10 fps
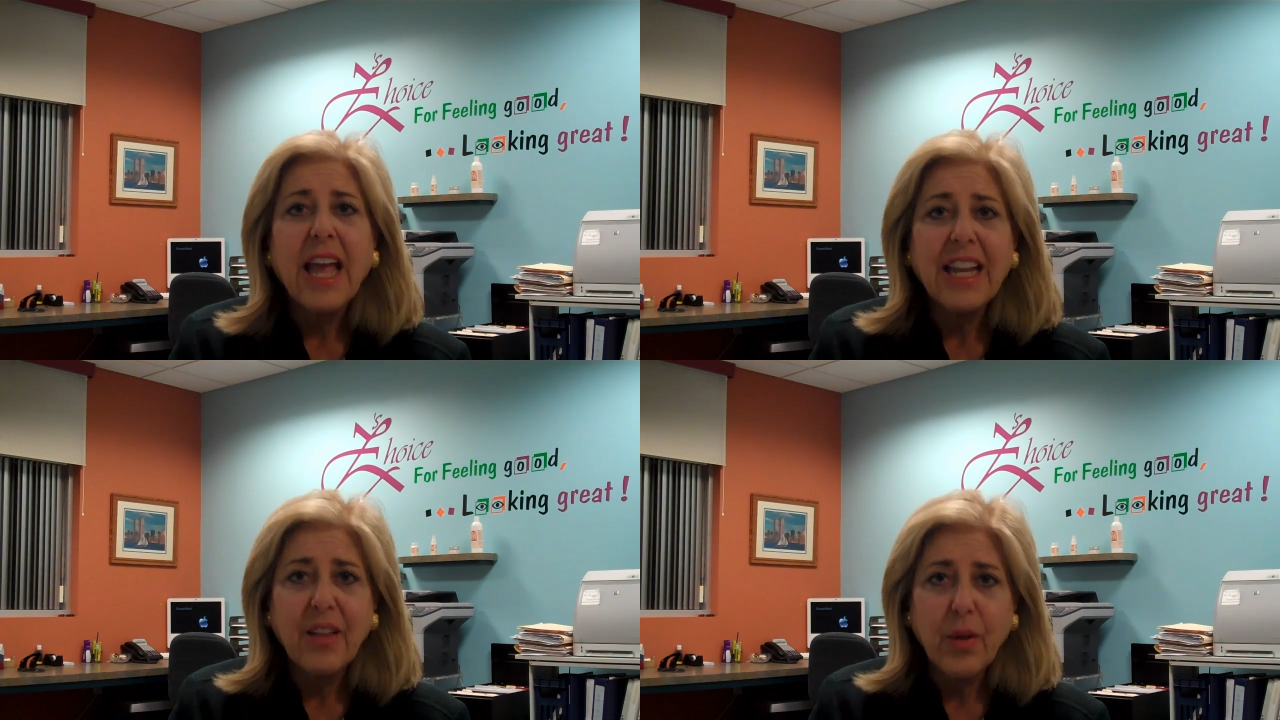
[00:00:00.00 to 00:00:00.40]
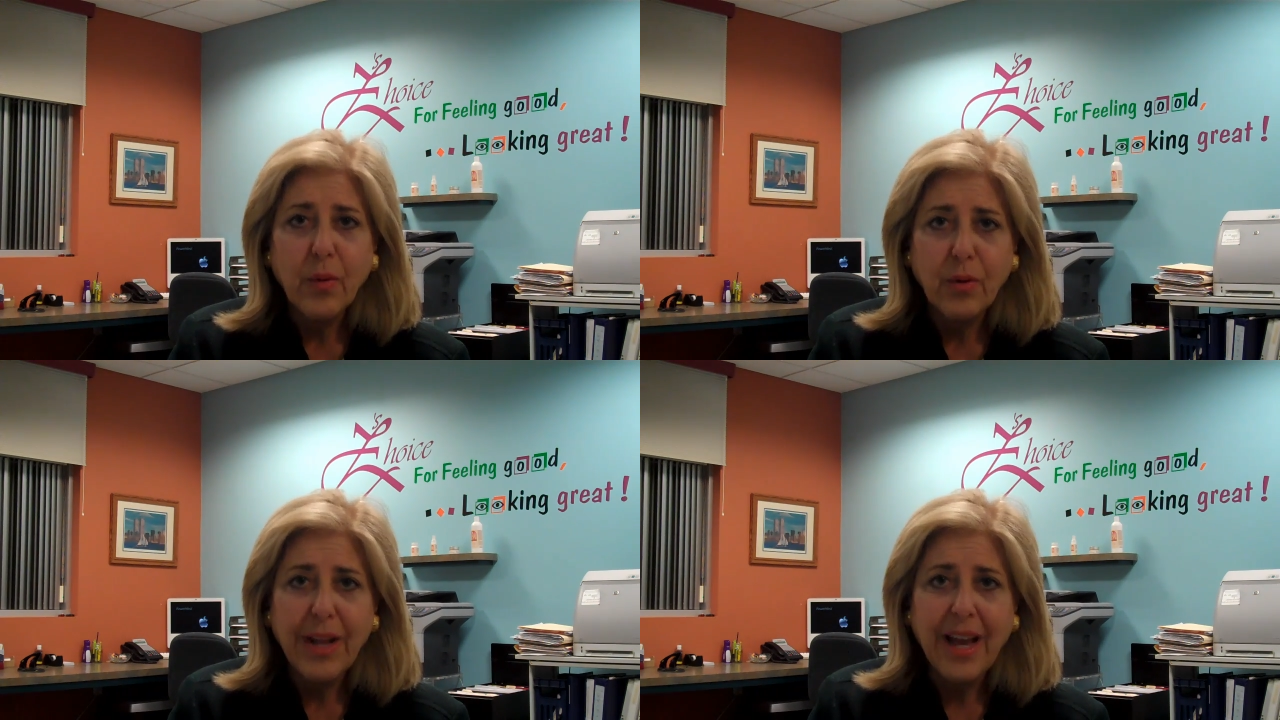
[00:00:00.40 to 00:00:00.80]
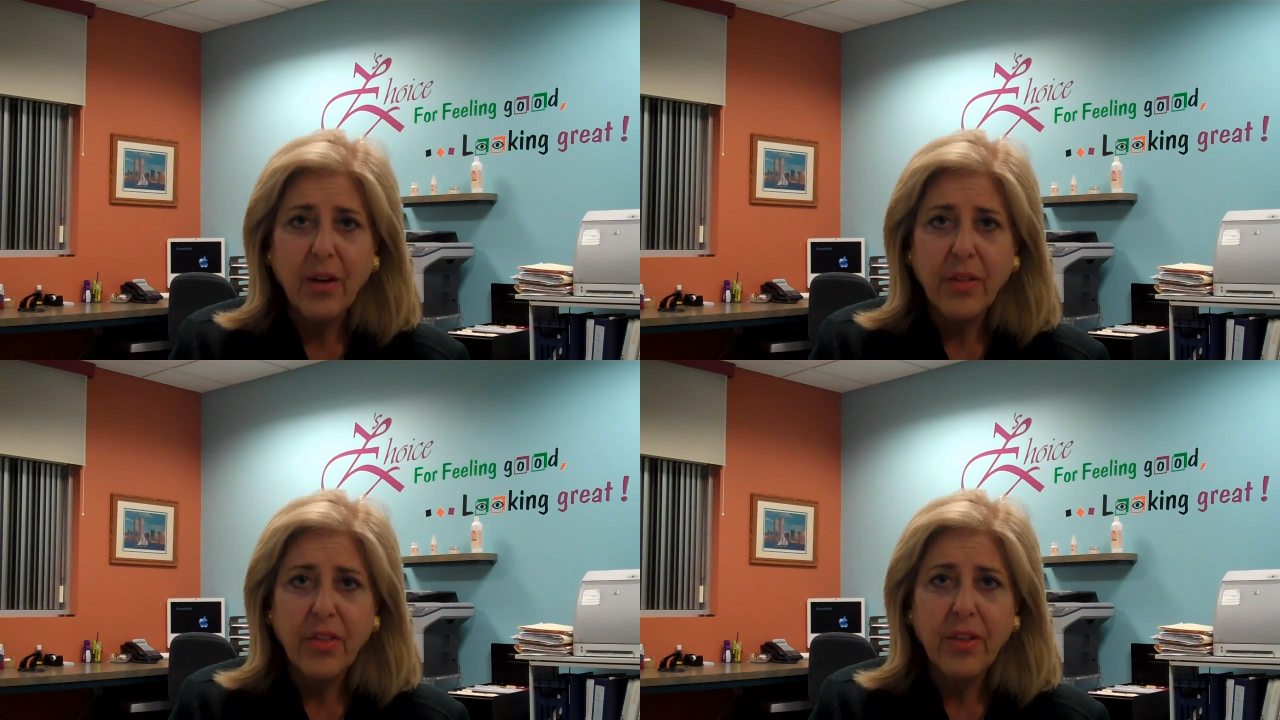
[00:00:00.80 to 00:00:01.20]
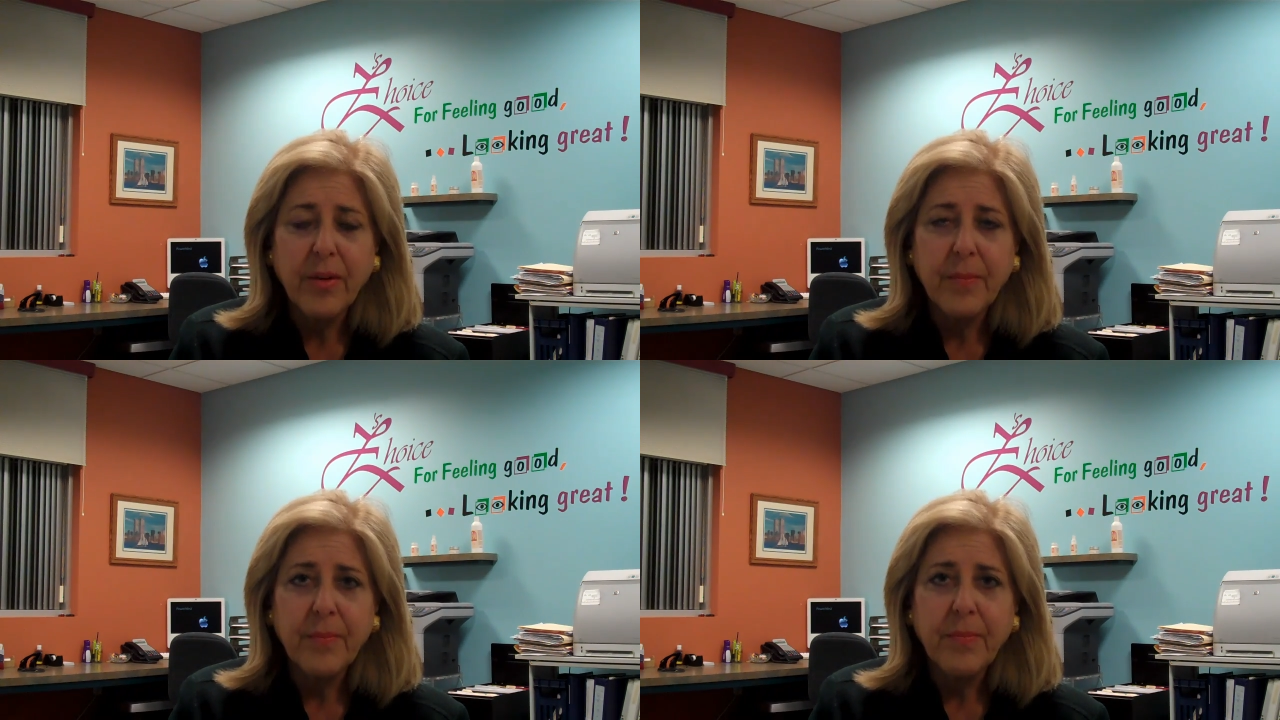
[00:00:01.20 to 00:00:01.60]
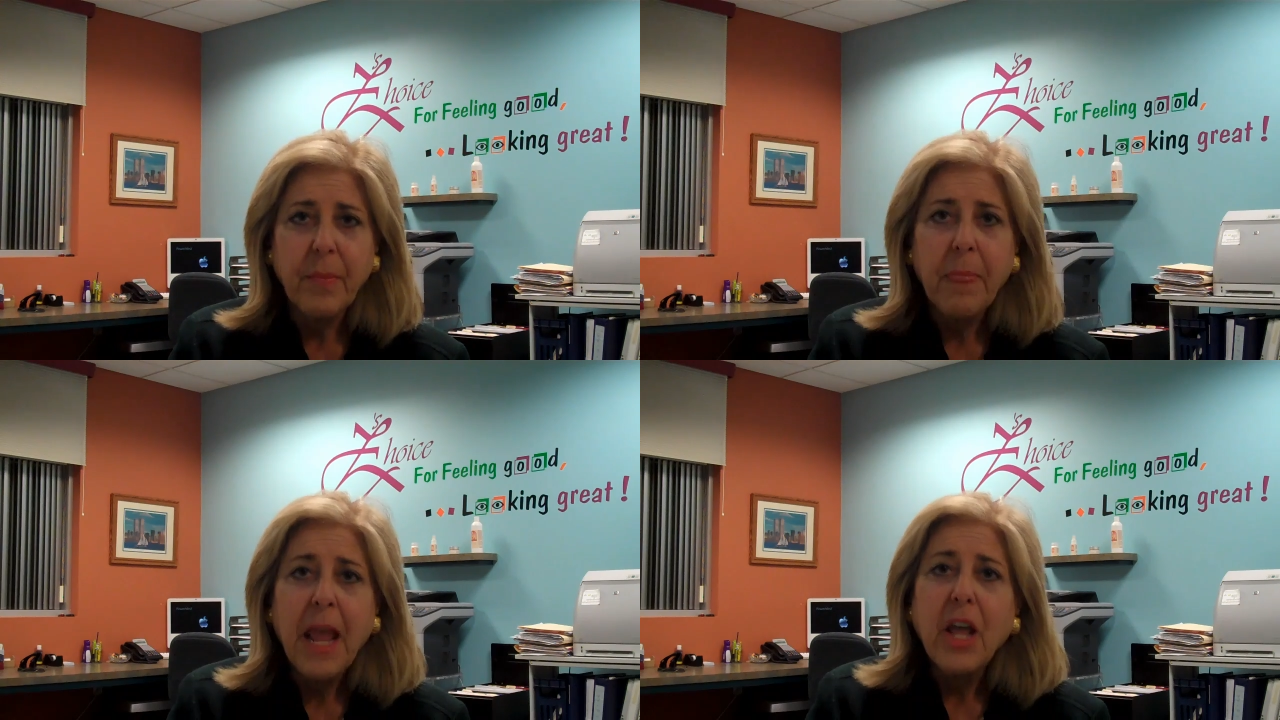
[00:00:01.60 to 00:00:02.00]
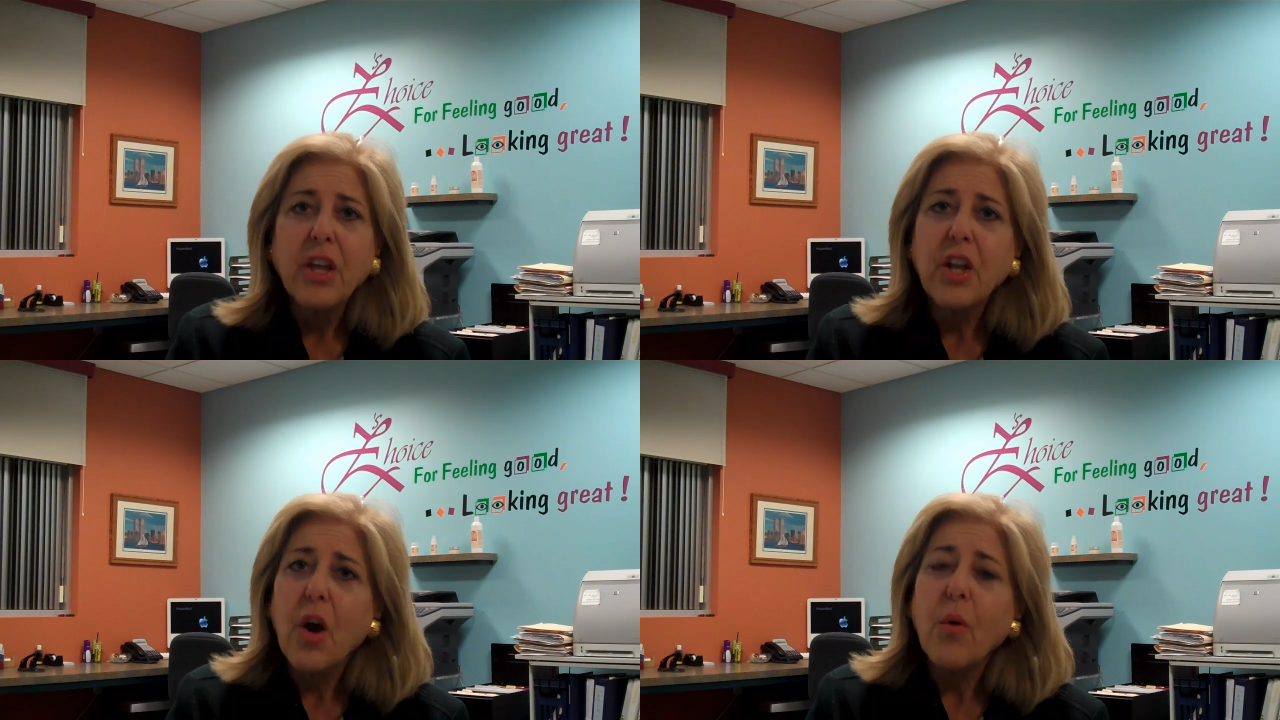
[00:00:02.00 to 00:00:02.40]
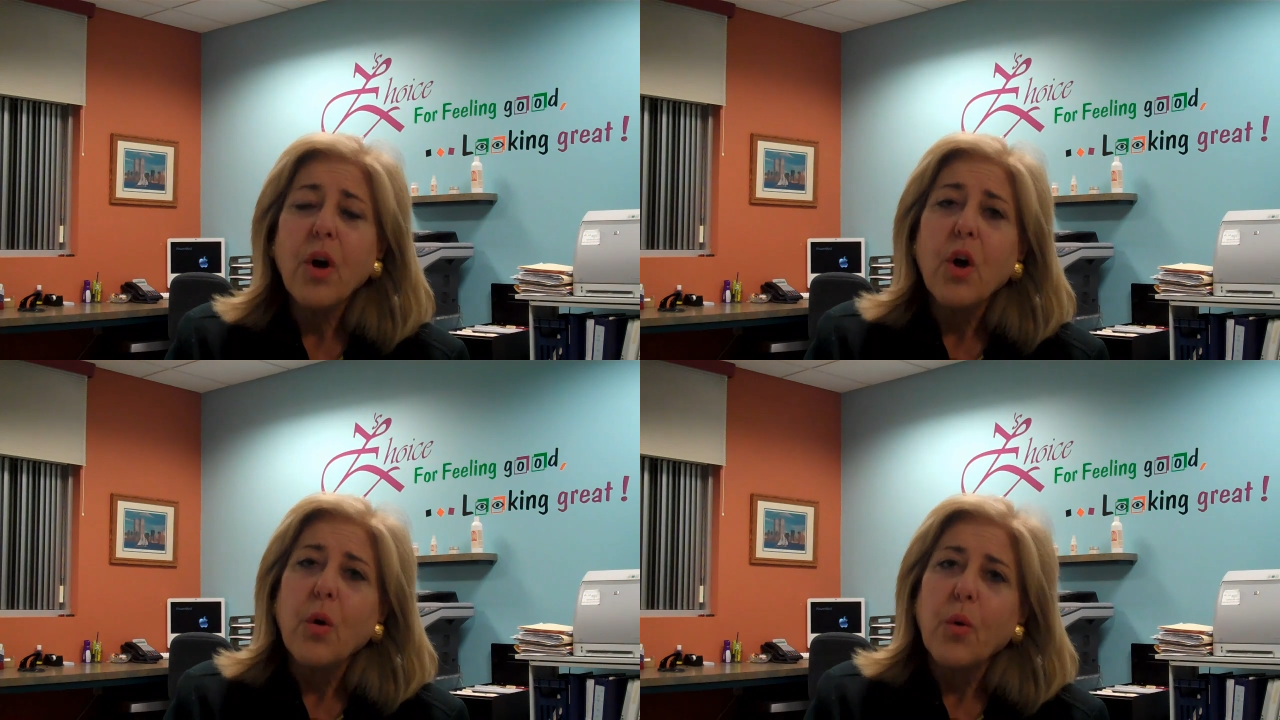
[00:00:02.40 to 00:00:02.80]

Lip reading: and in their own health. You know,